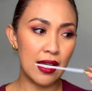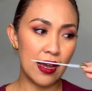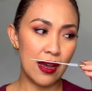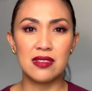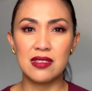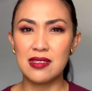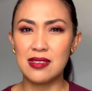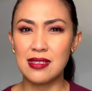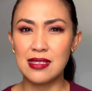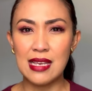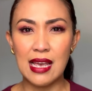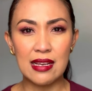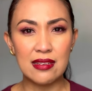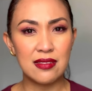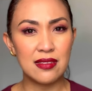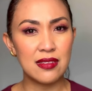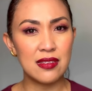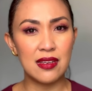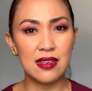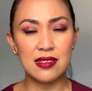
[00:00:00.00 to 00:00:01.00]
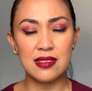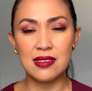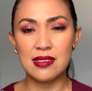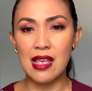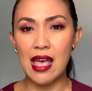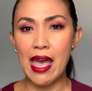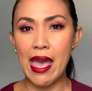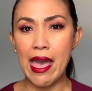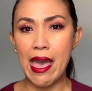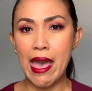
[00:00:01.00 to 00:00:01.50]
It's the sexiest
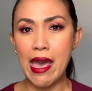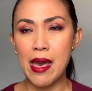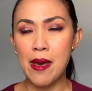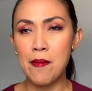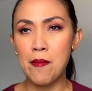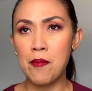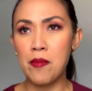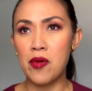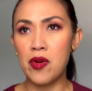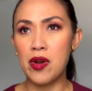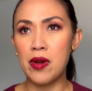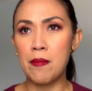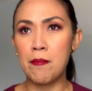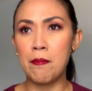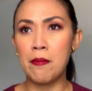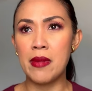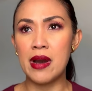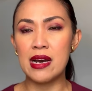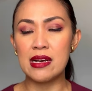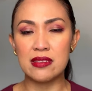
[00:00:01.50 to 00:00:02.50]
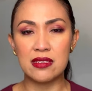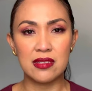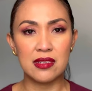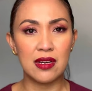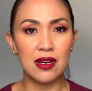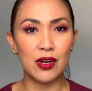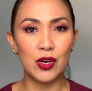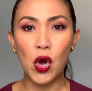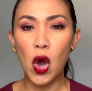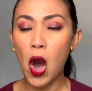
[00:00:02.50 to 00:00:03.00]
amber
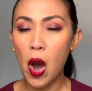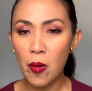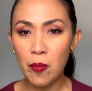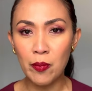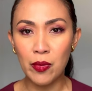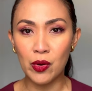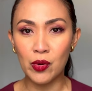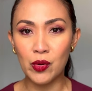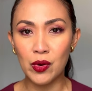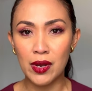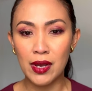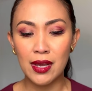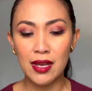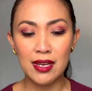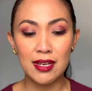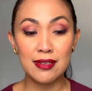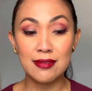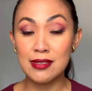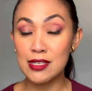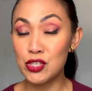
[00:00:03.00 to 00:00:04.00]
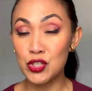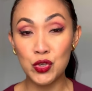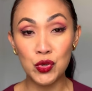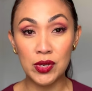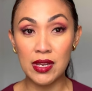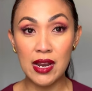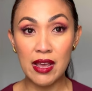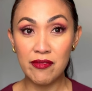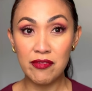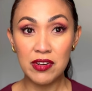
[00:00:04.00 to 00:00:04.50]
musk combo that you
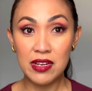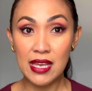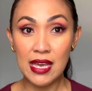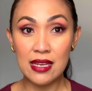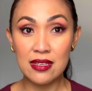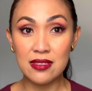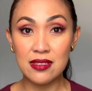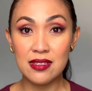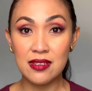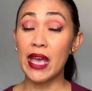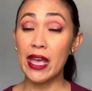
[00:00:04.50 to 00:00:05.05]
can ever get.